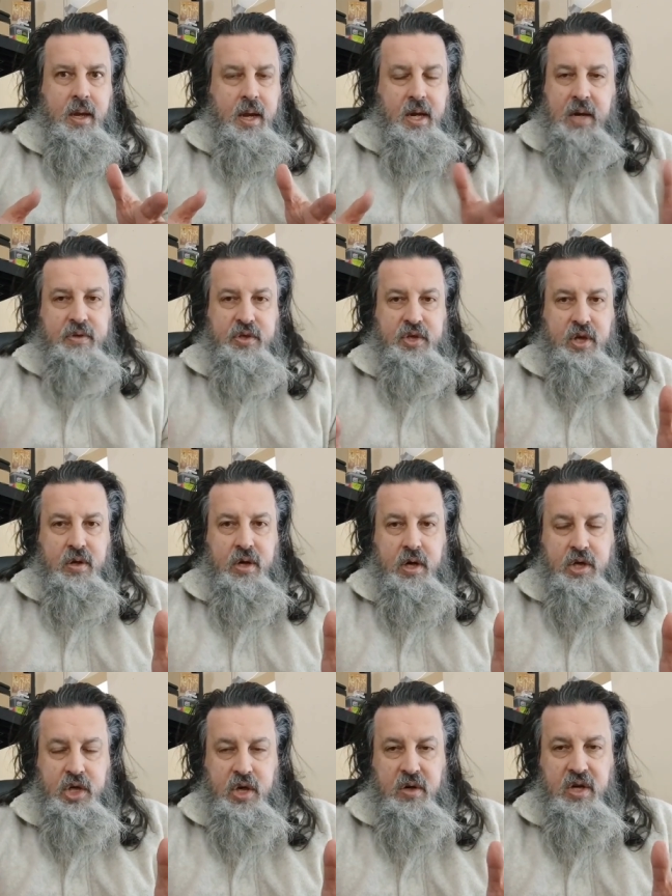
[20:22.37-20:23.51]
and he was a, ger,
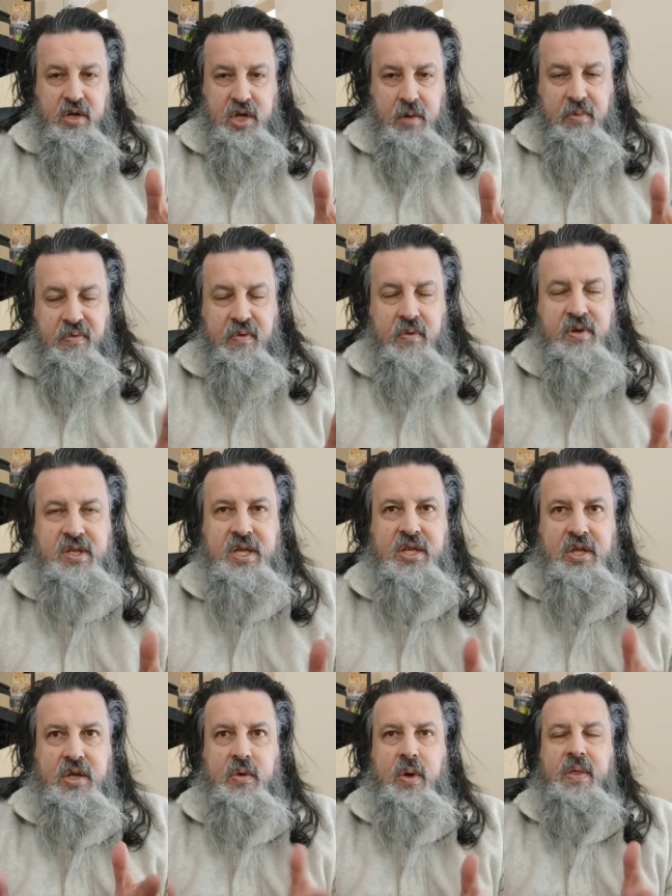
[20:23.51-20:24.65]
a ger, germaphobe to
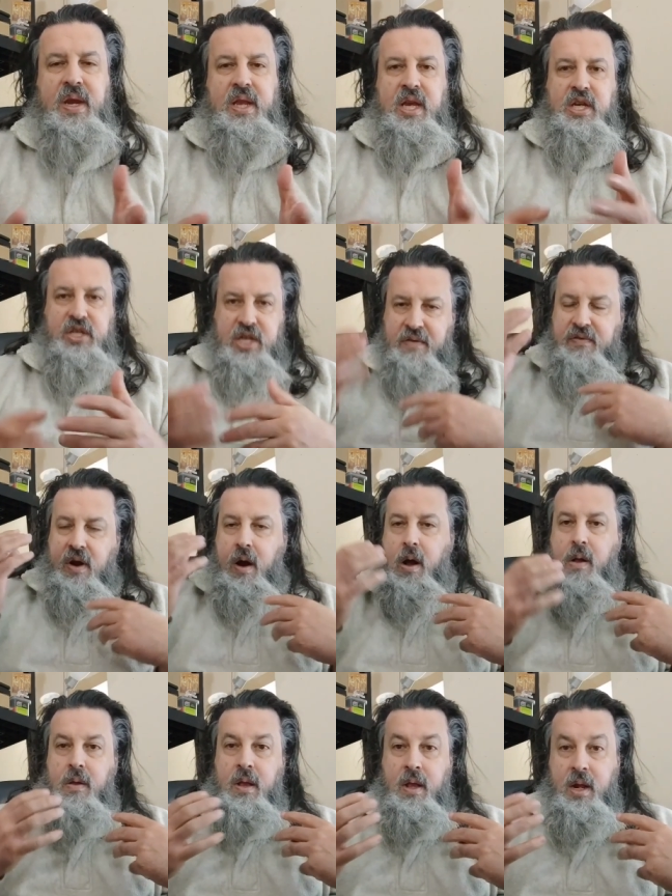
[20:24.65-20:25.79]
such a degree that he shaved
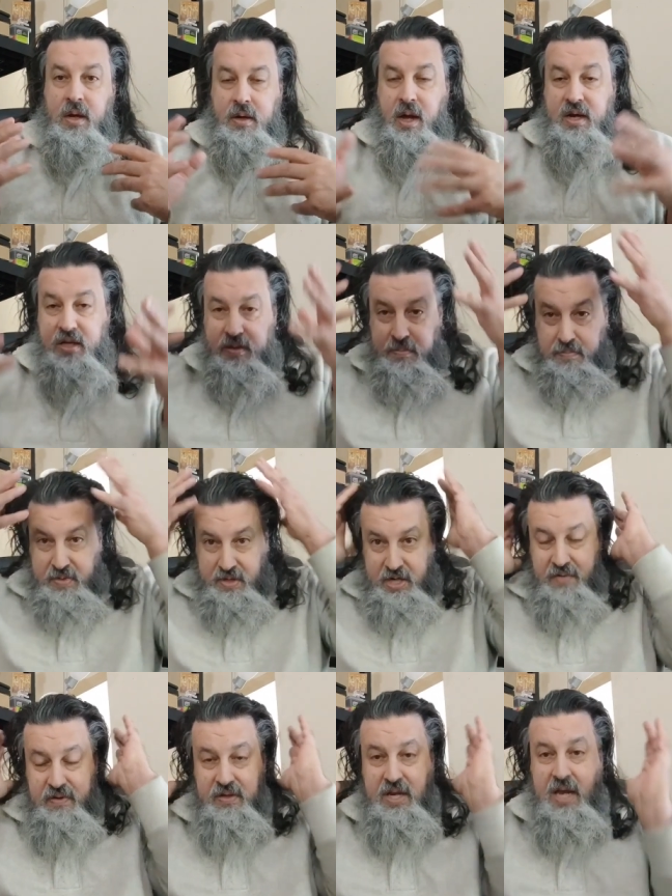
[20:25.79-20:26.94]
all, not
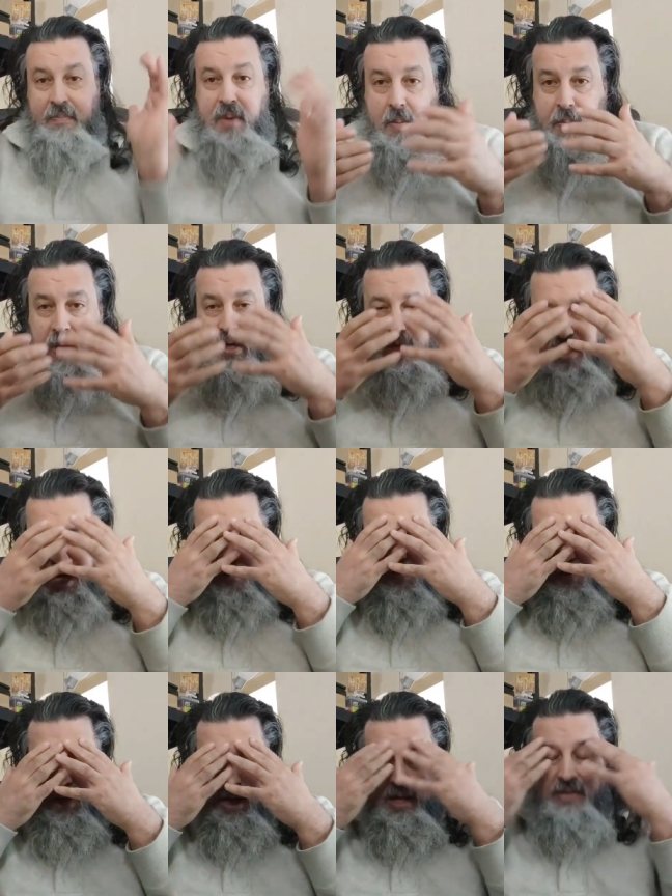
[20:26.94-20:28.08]
shaved his head bald, but
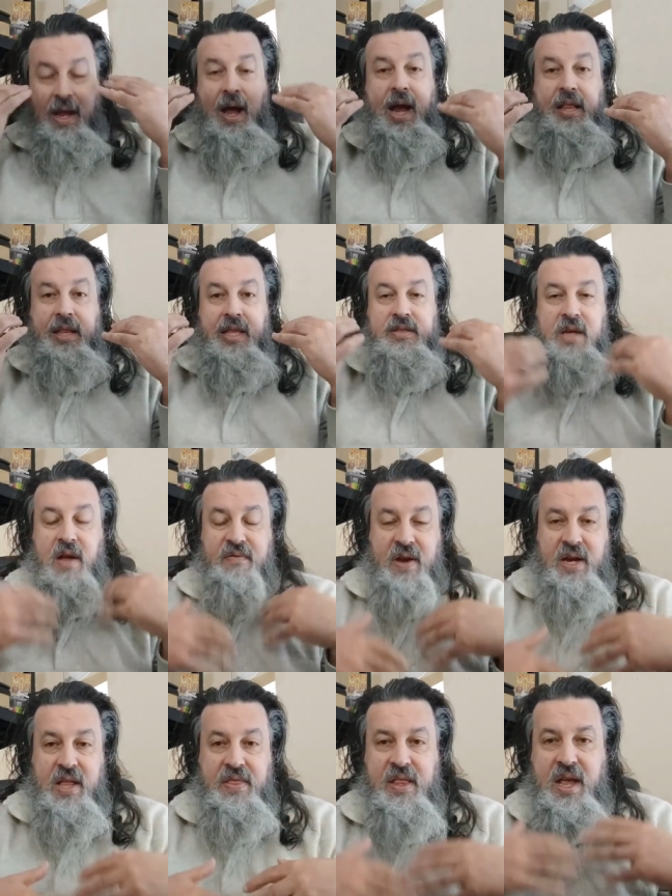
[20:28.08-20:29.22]
shaved his eyelids off,
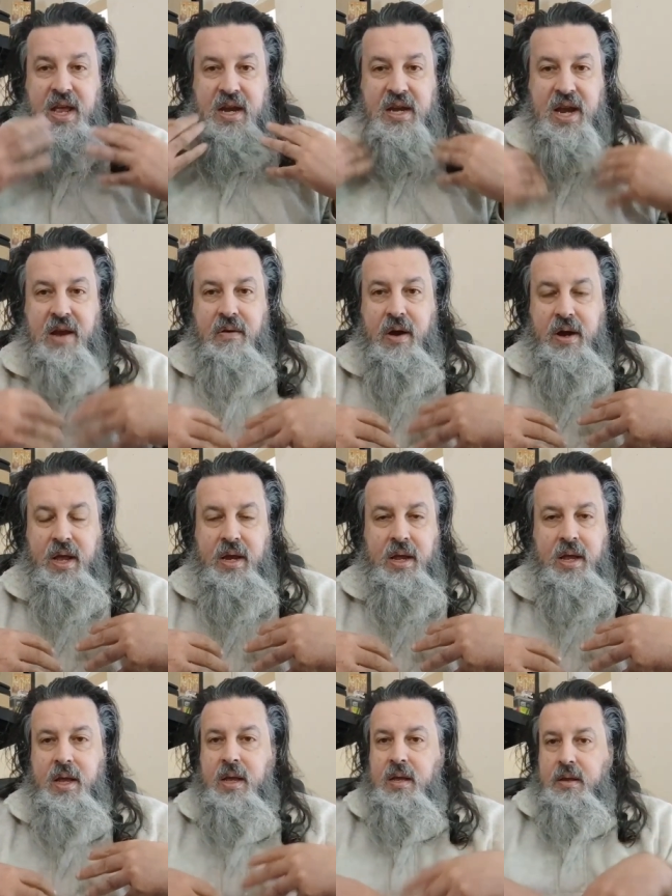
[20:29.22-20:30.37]
anything that had hair on it,
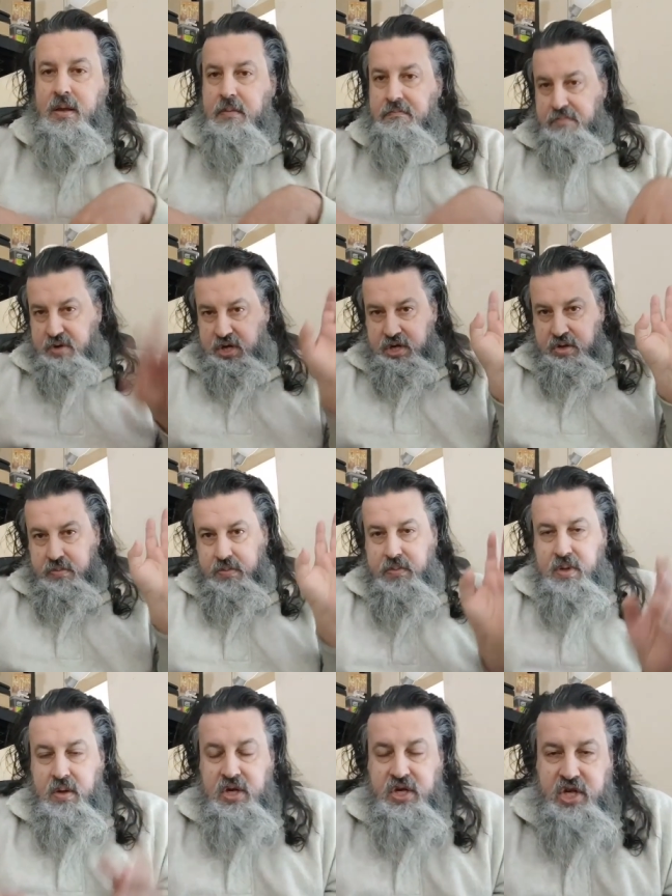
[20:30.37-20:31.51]

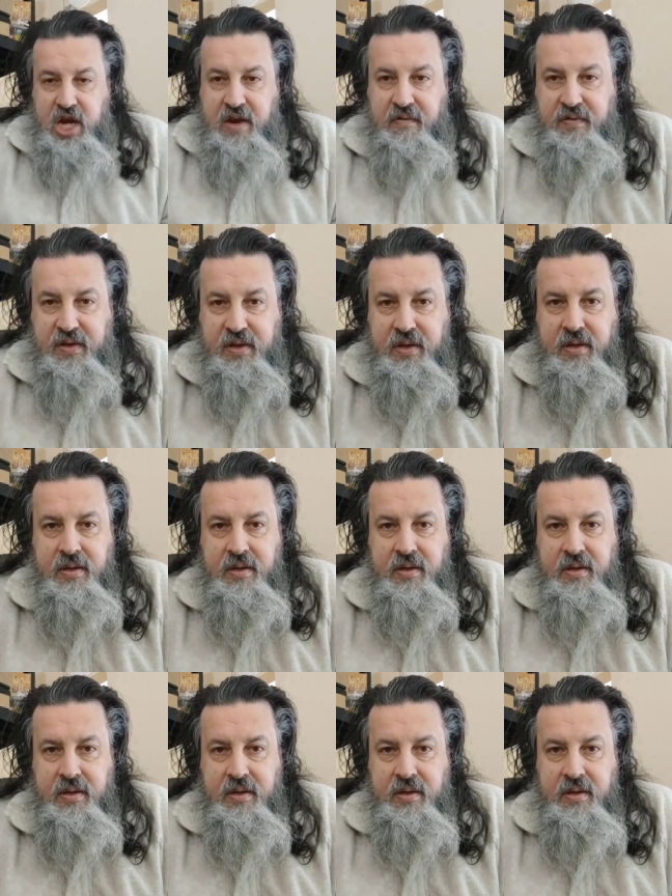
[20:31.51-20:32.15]
shaved.